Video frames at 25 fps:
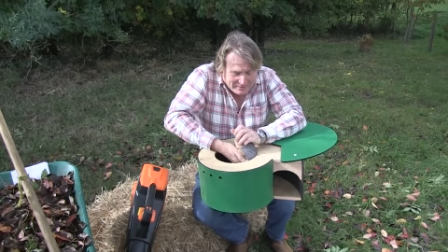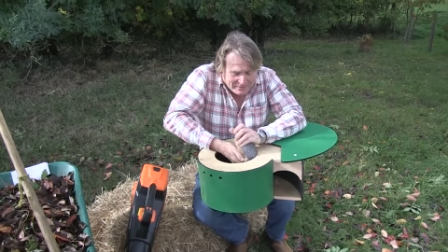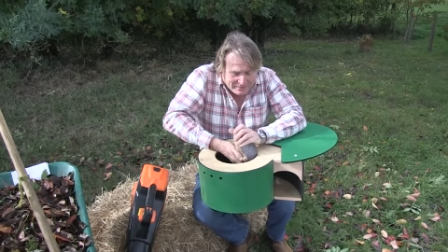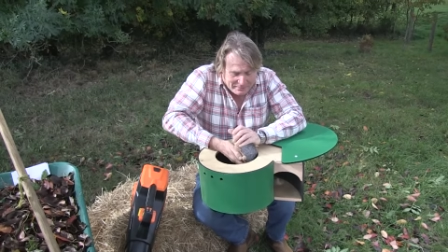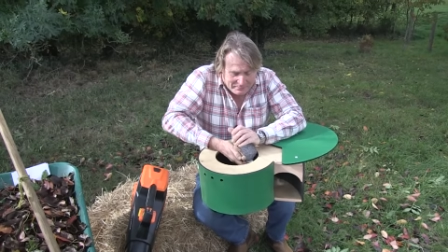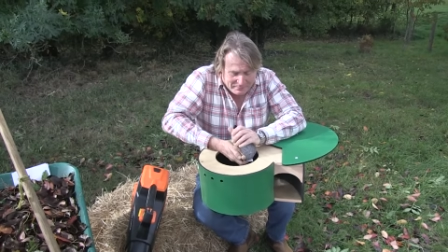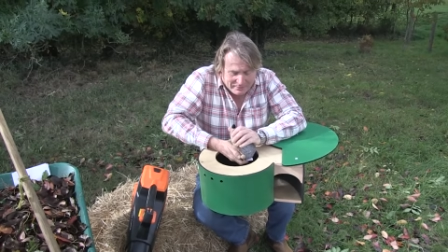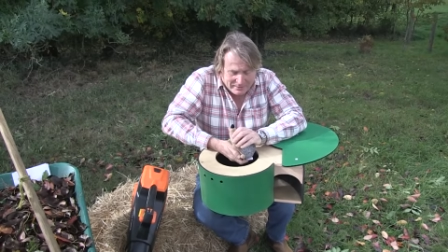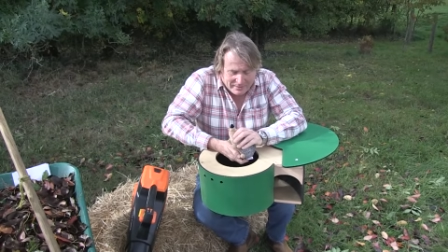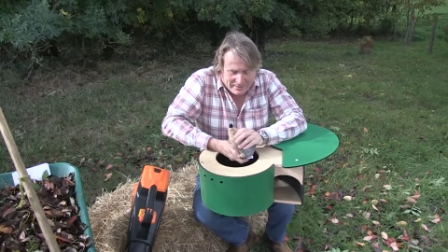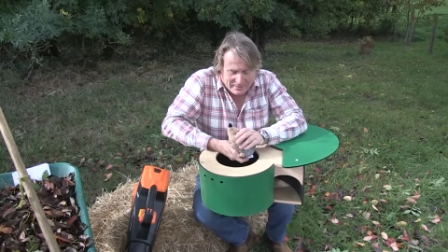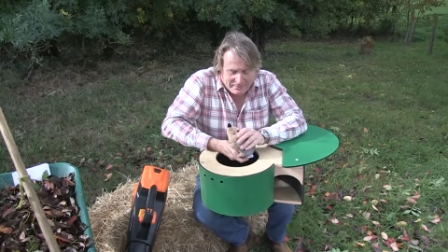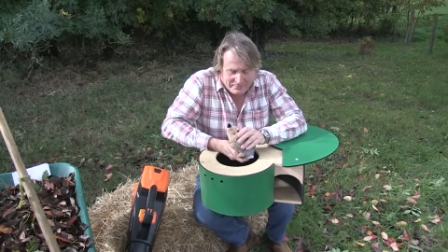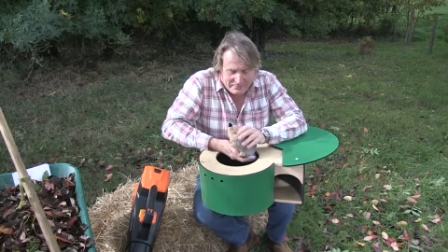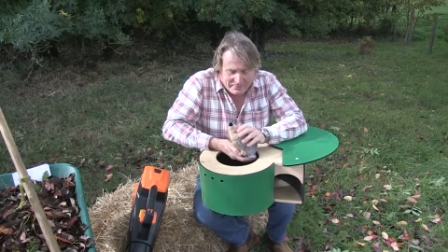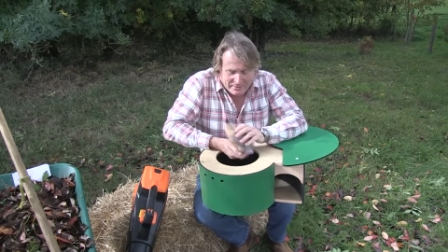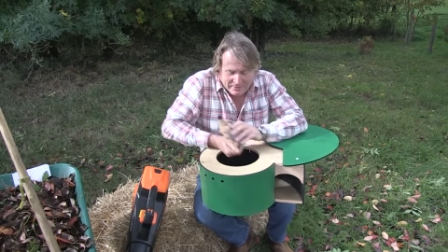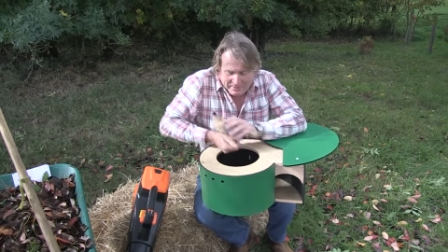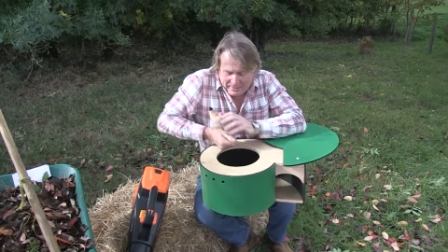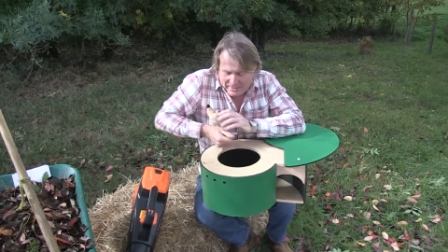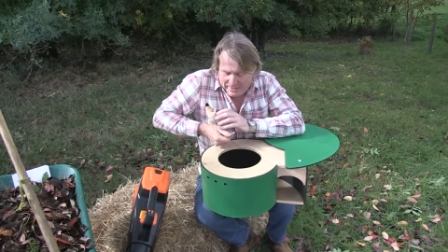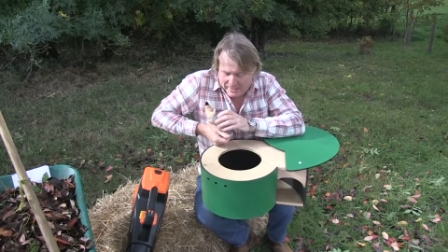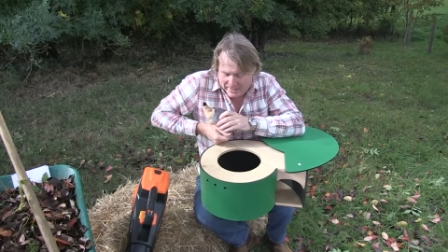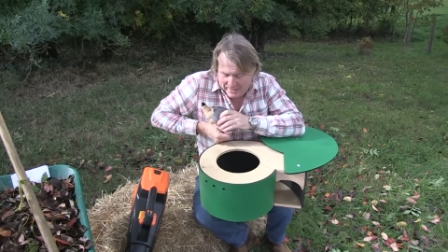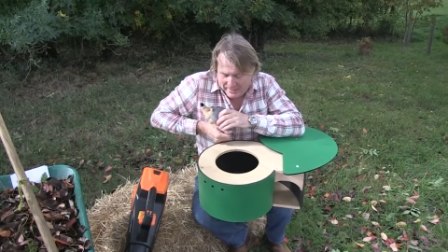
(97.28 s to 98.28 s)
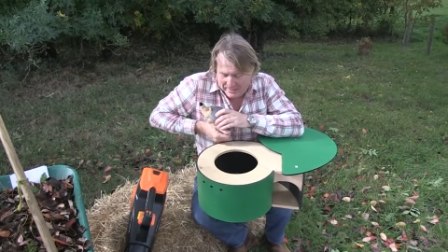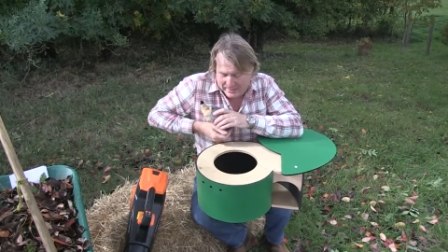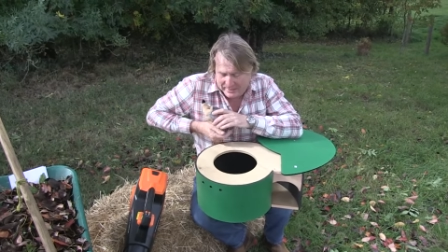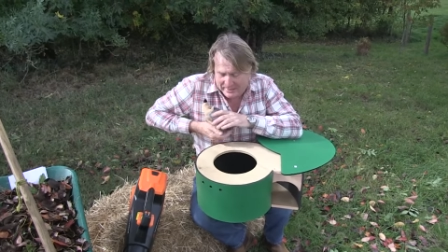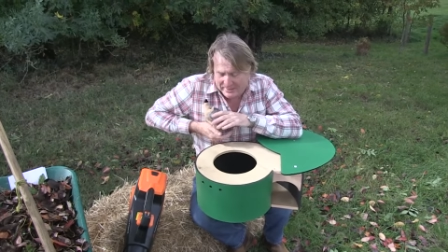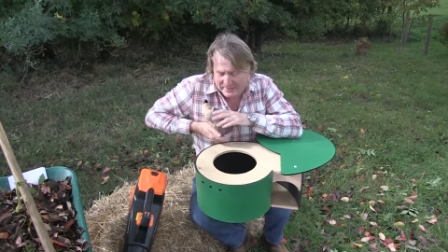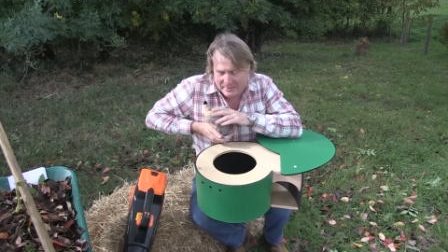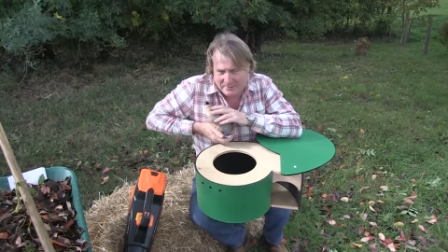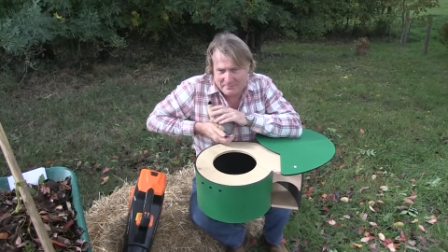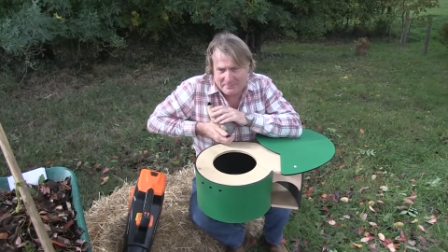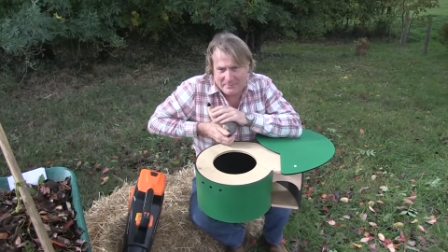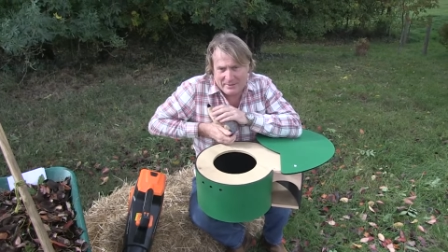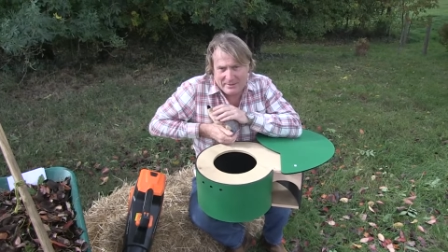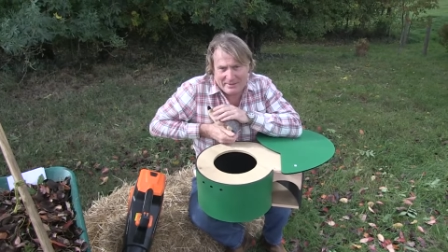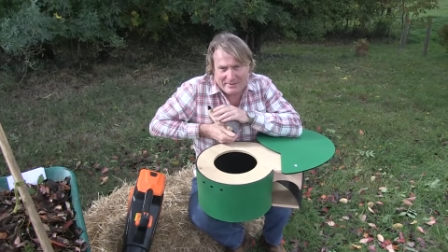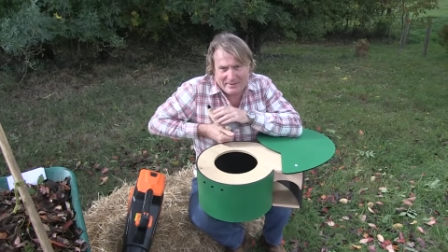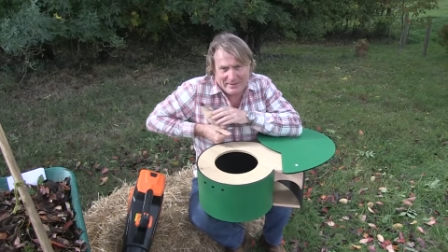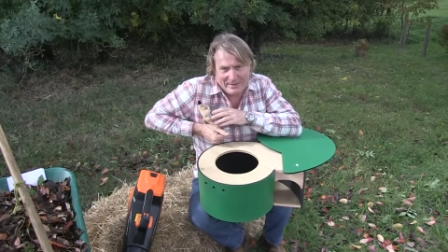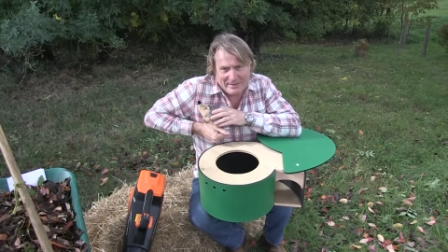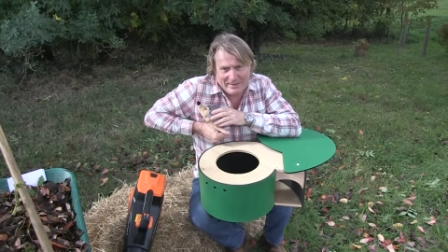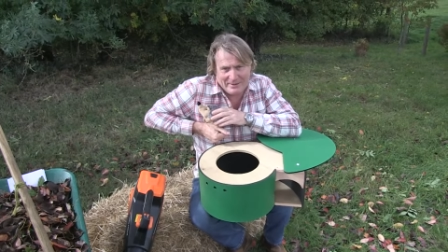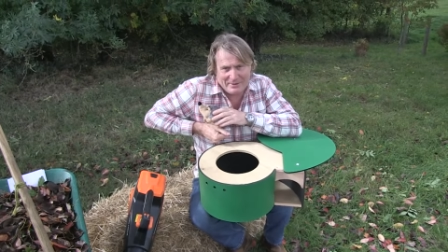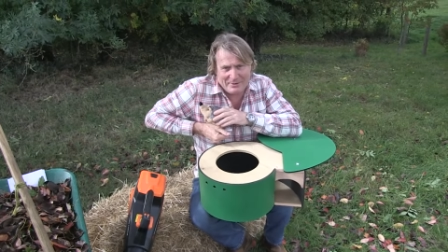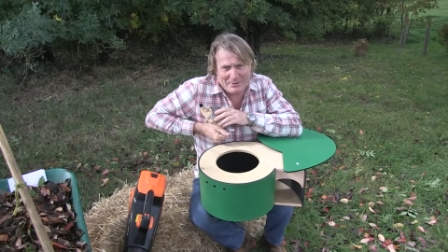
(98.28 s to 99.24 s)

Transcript: here we go. Hey, come back here.